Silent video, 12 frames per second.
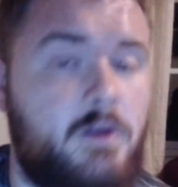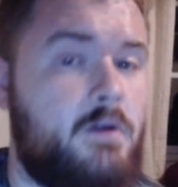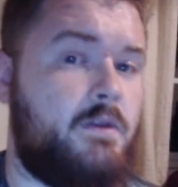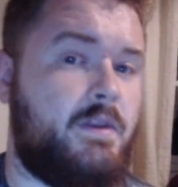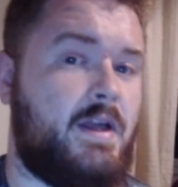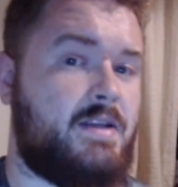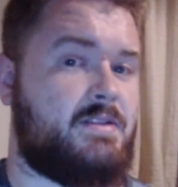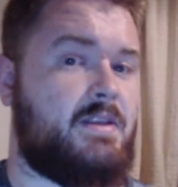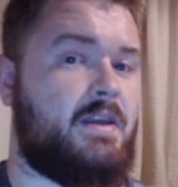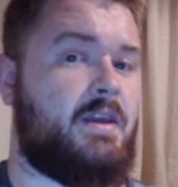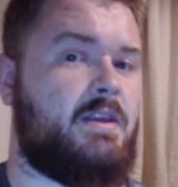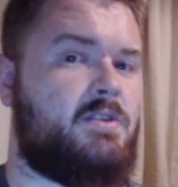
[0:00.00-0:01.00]
That's
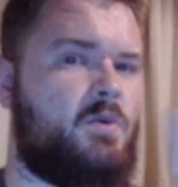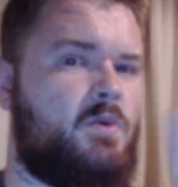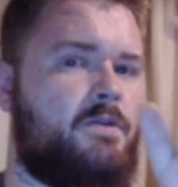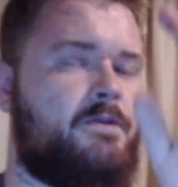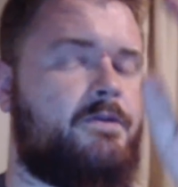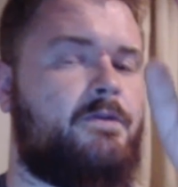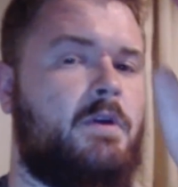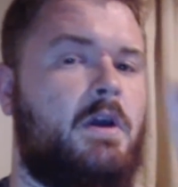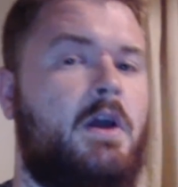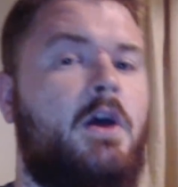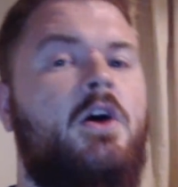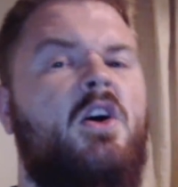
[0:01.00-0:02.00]
the sort of
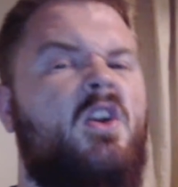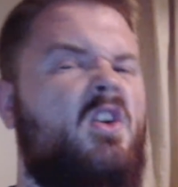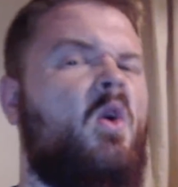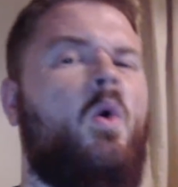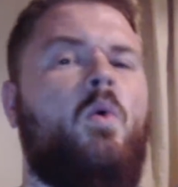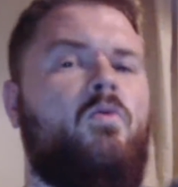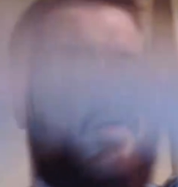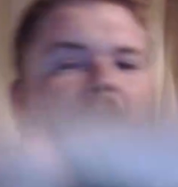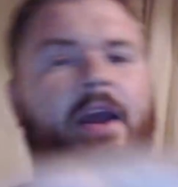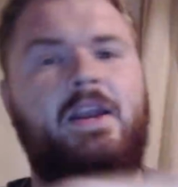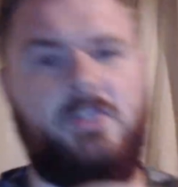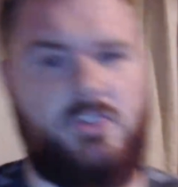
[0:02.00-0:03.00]
long
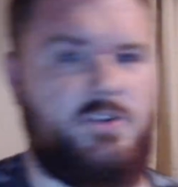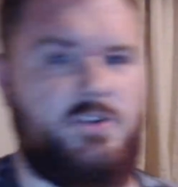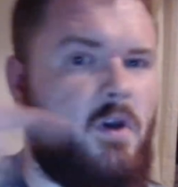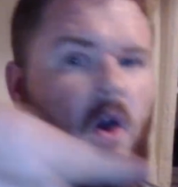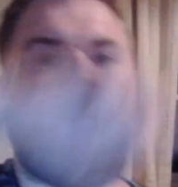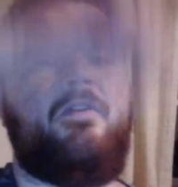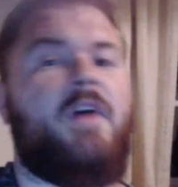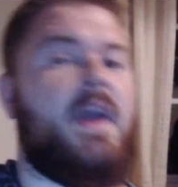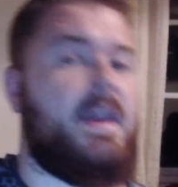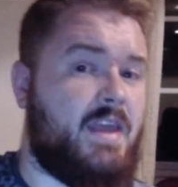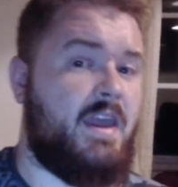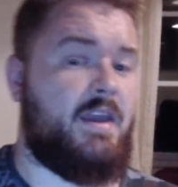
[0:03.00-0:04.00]
range
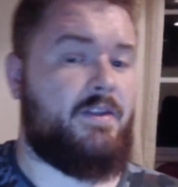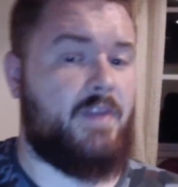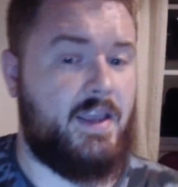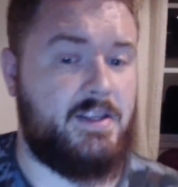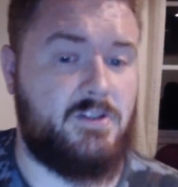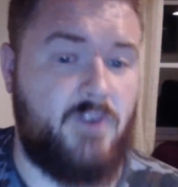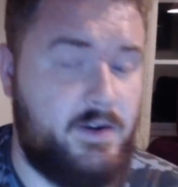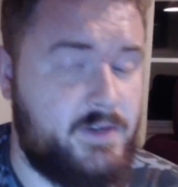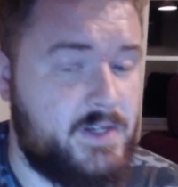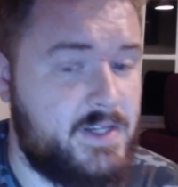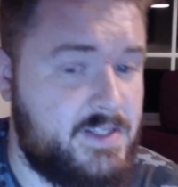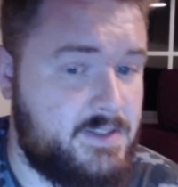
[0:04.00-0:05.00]
overhead kick that hits
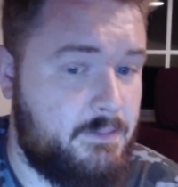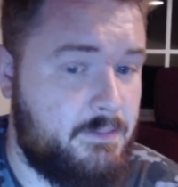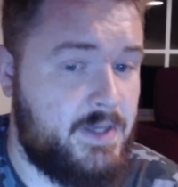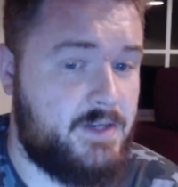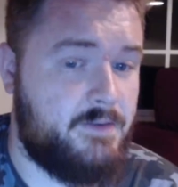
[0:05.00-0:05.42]
grounded. It's a mid.